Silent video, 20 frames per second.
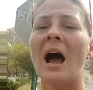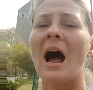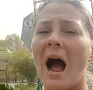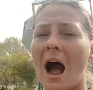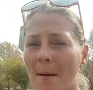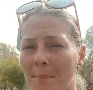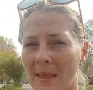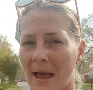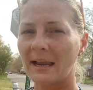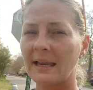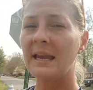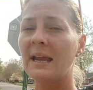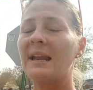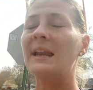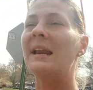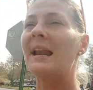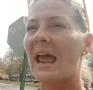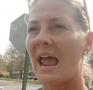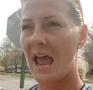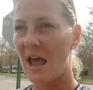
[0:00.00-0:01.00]
I'm not
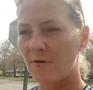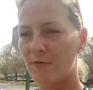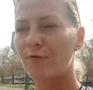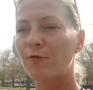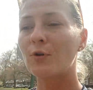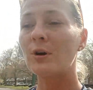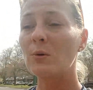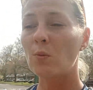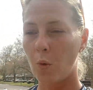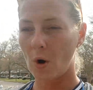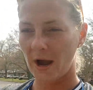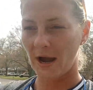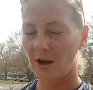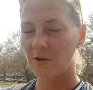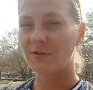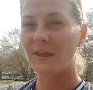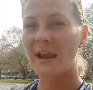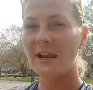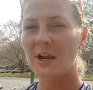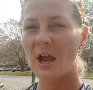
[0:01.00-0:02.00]
kidding. Everywhere
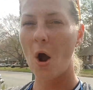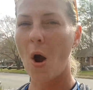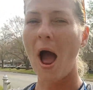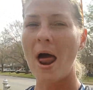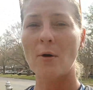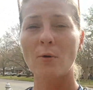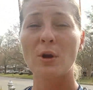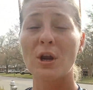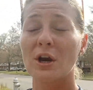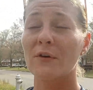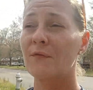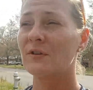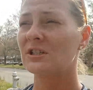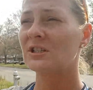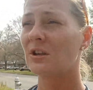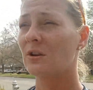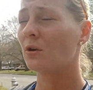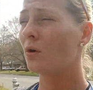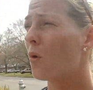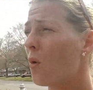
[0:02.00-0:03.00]
they go, I don't care if it's
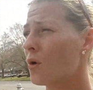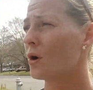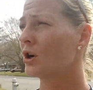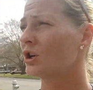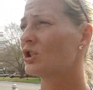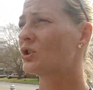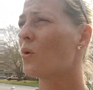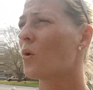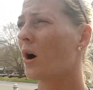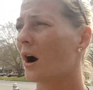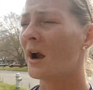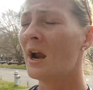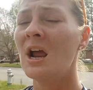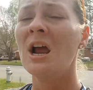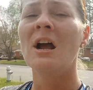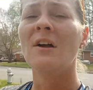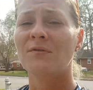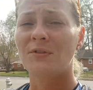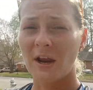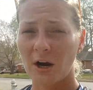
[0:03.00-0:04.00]
to the corner store,
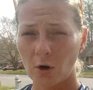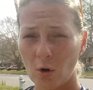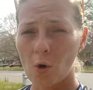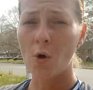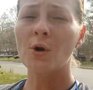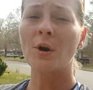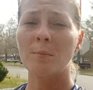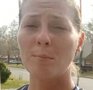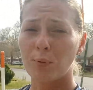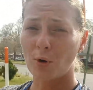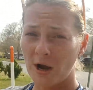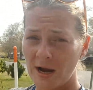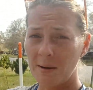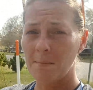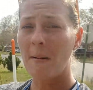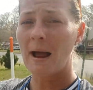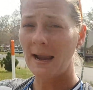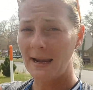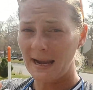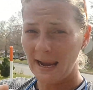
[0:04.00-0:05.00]
they're going to bring
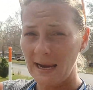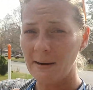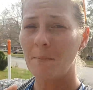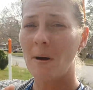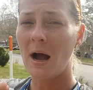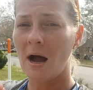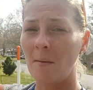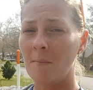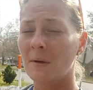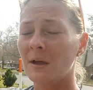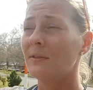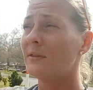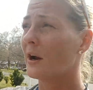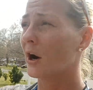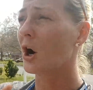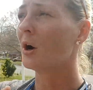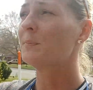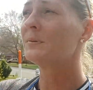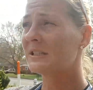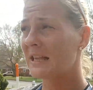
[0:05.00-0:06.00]
my name up.
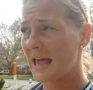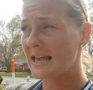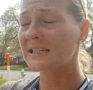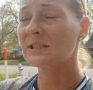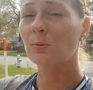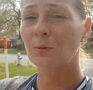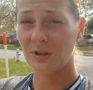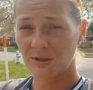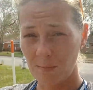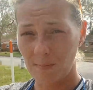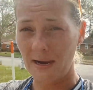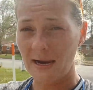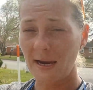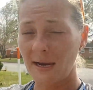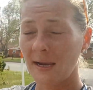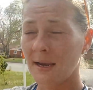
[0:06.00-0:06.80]
They're obsessed with me.